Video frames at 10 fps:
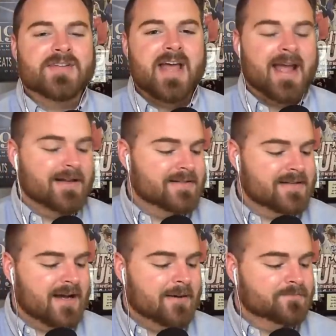and
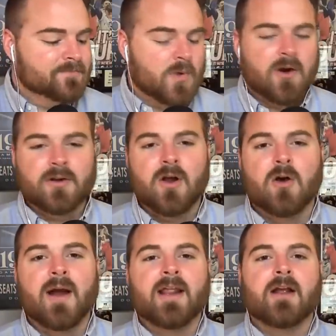we heard it all
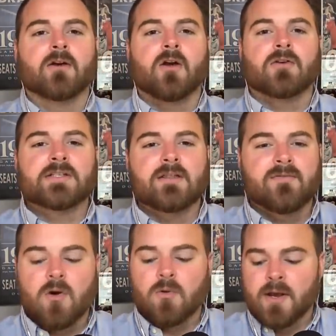right here, courtesy of the
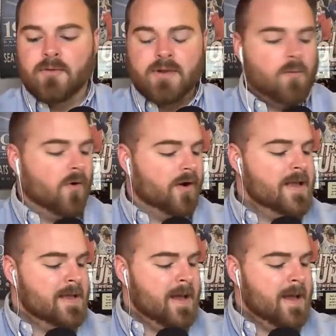Vol Radio Network.